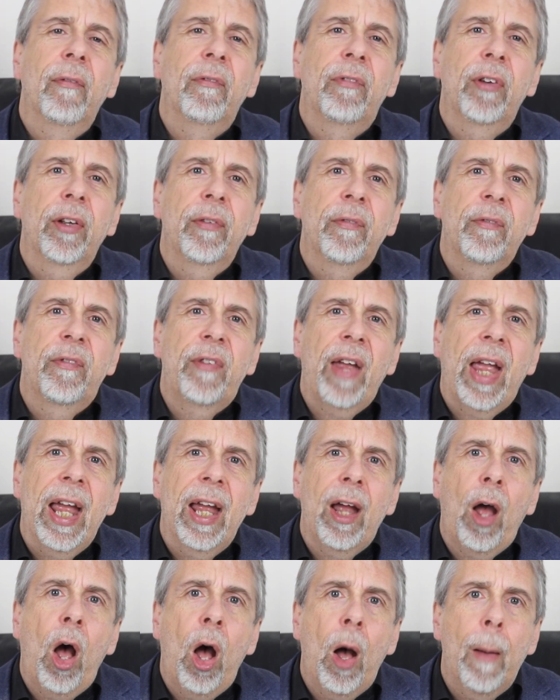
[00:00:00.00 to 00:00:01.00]
that
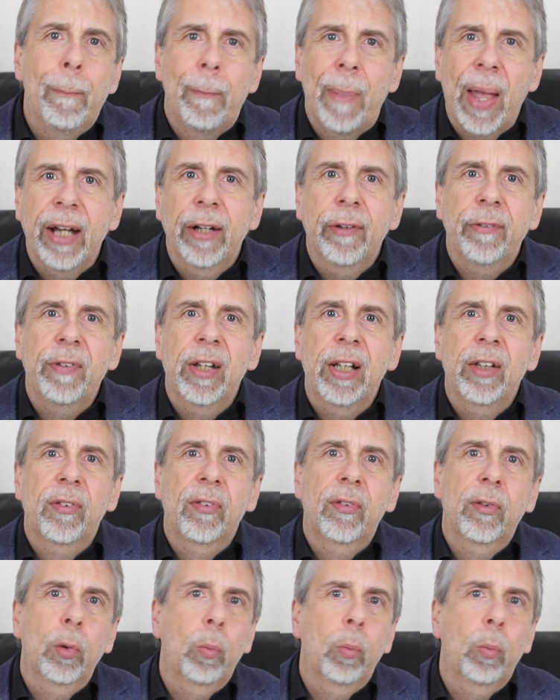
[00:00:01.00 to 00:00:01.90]
there are benefits